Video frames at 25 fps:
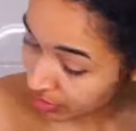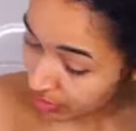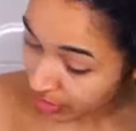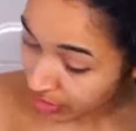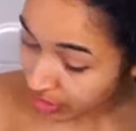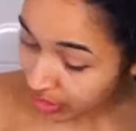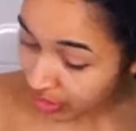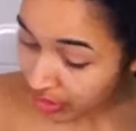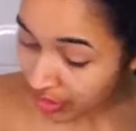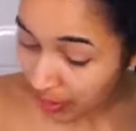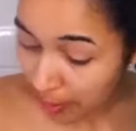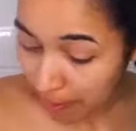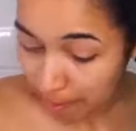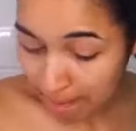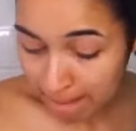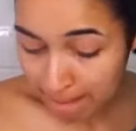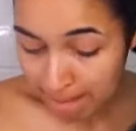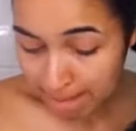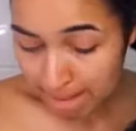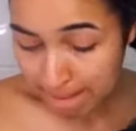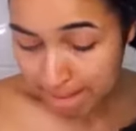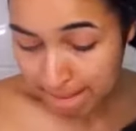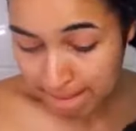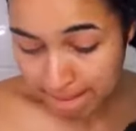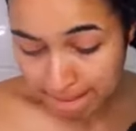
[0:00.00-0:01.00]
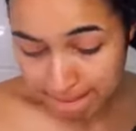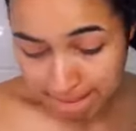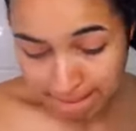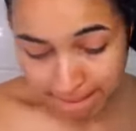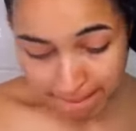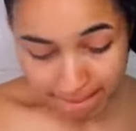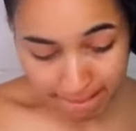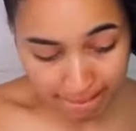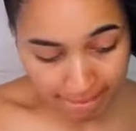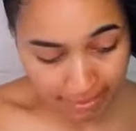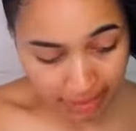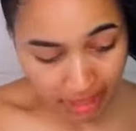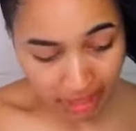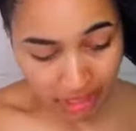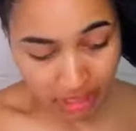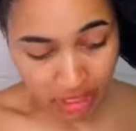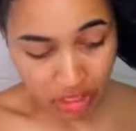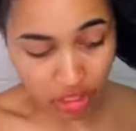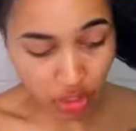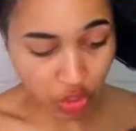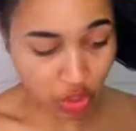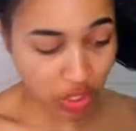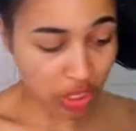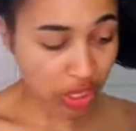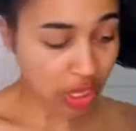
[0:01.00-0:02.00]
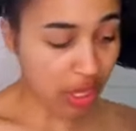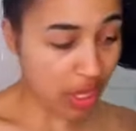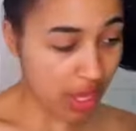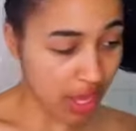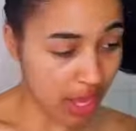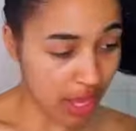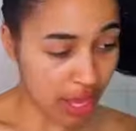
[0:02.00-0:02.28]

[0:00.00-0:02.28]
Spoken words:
is because they can be kind of drying, and I thought